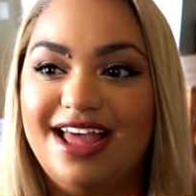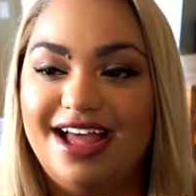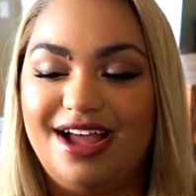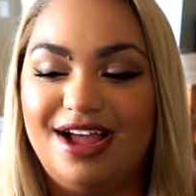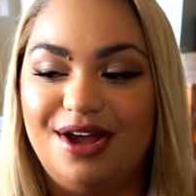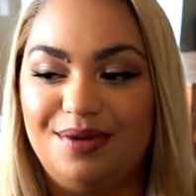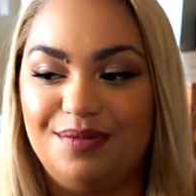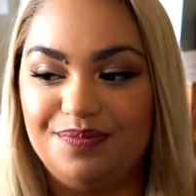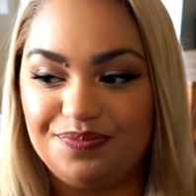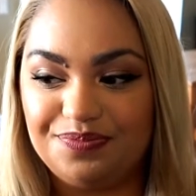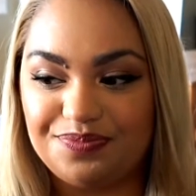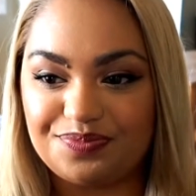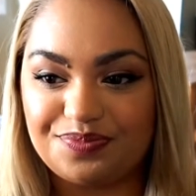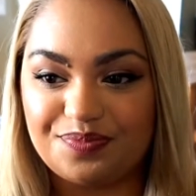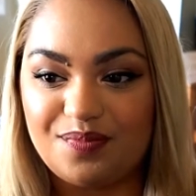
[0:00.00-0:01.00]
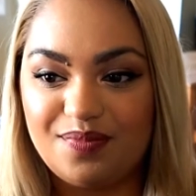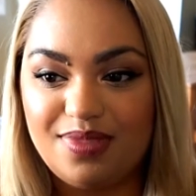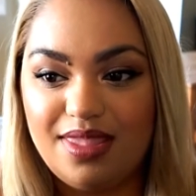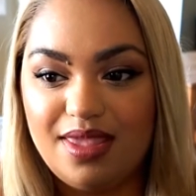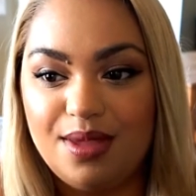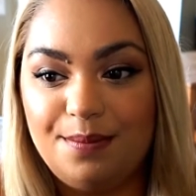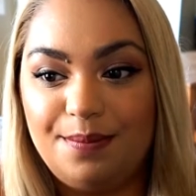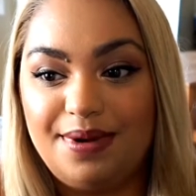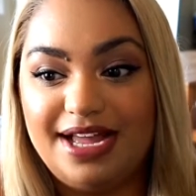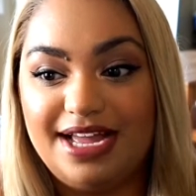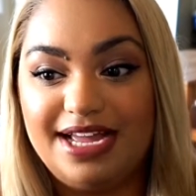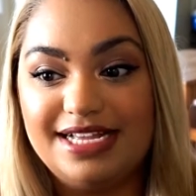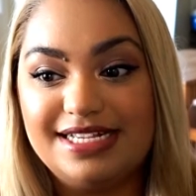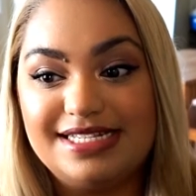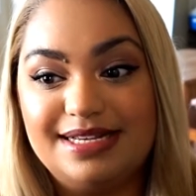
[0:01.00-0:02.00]

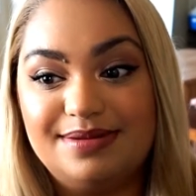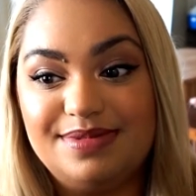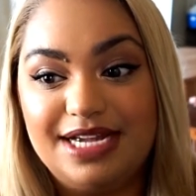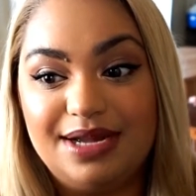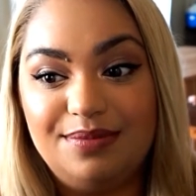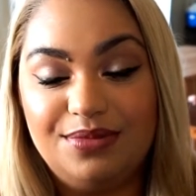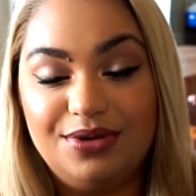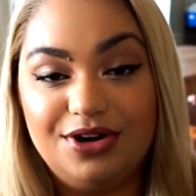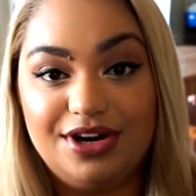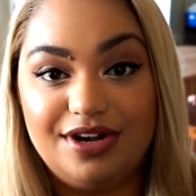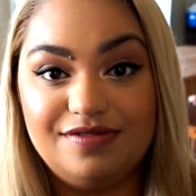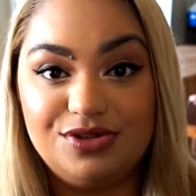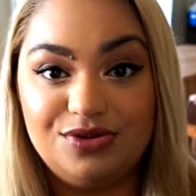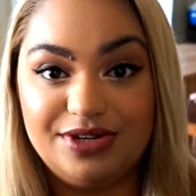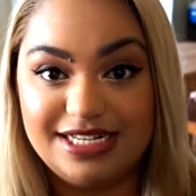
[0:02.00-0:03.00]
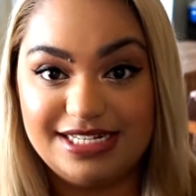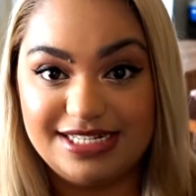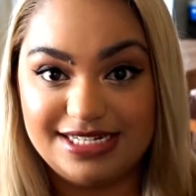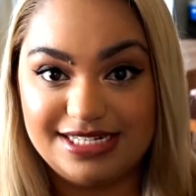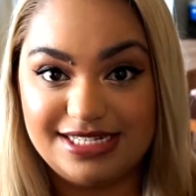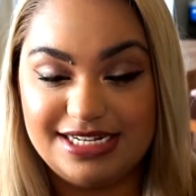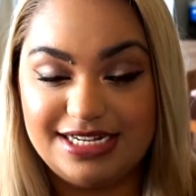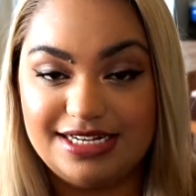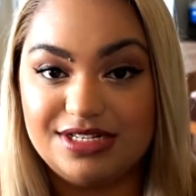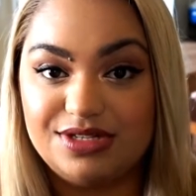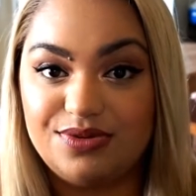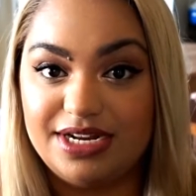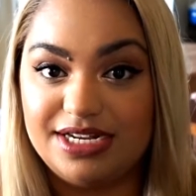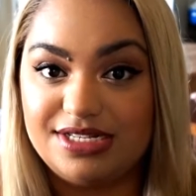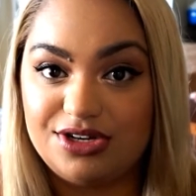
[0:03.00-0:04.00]
But September of 2016 is
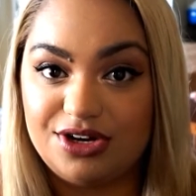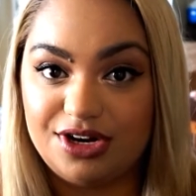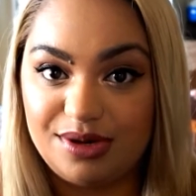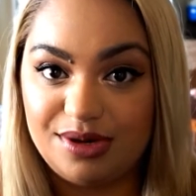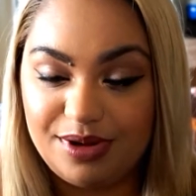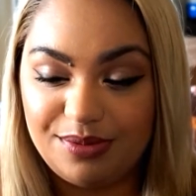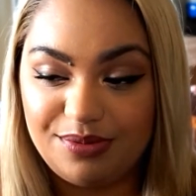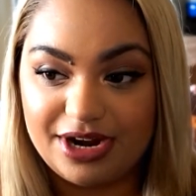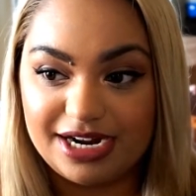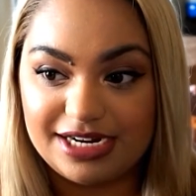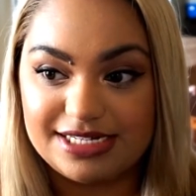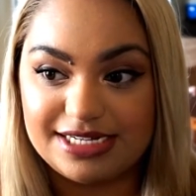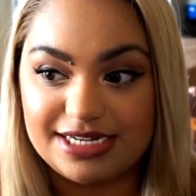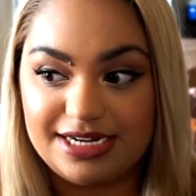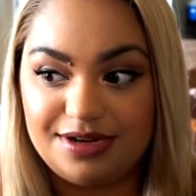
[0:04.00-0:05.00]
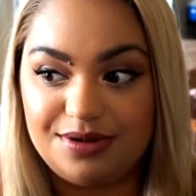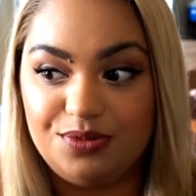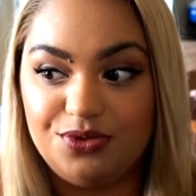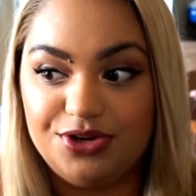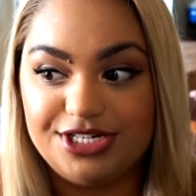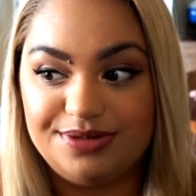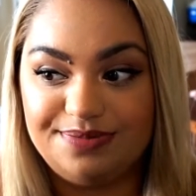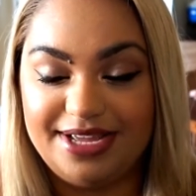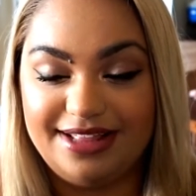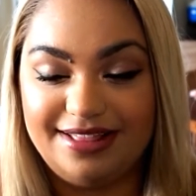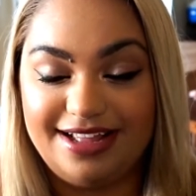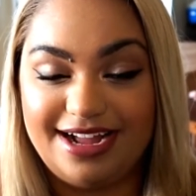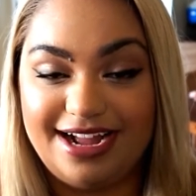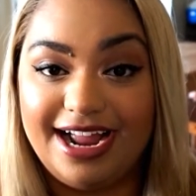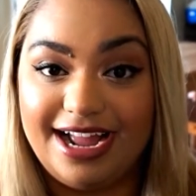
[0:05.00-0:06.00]
when I started my practicum, which meant
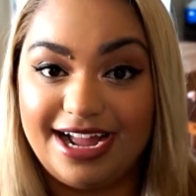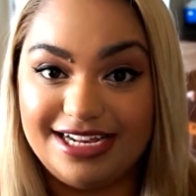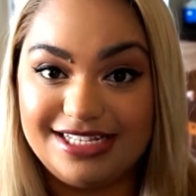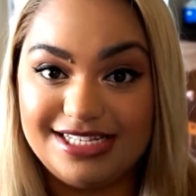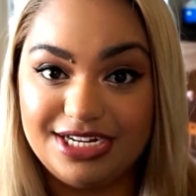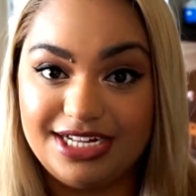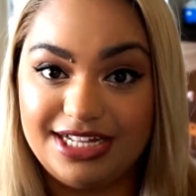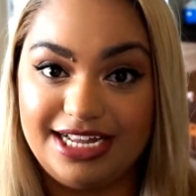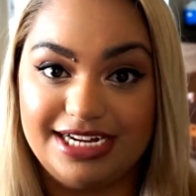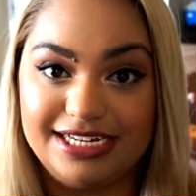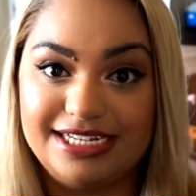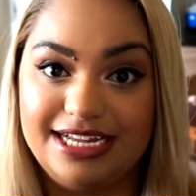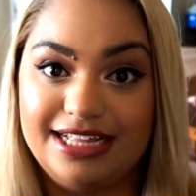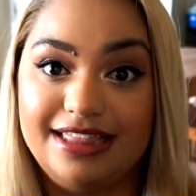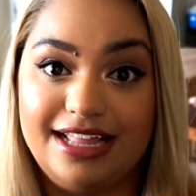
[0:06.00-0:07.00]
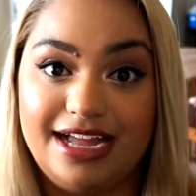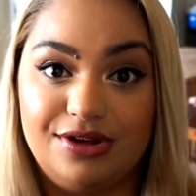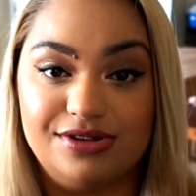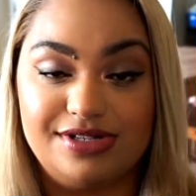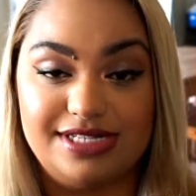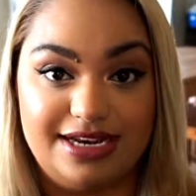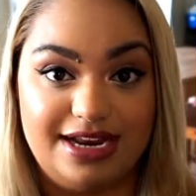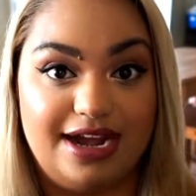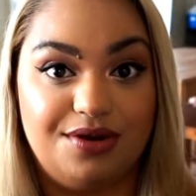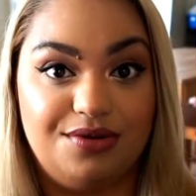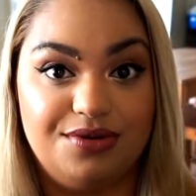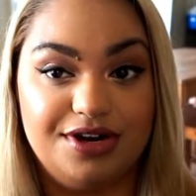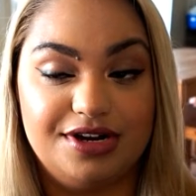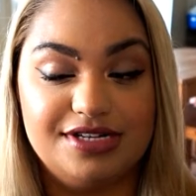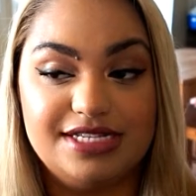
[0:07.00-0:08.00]
that I had to collect 1,000
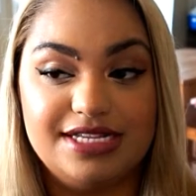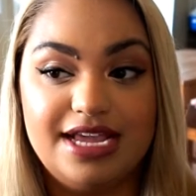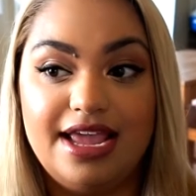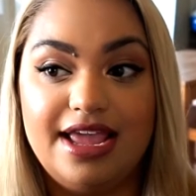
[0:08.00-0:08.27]
hours.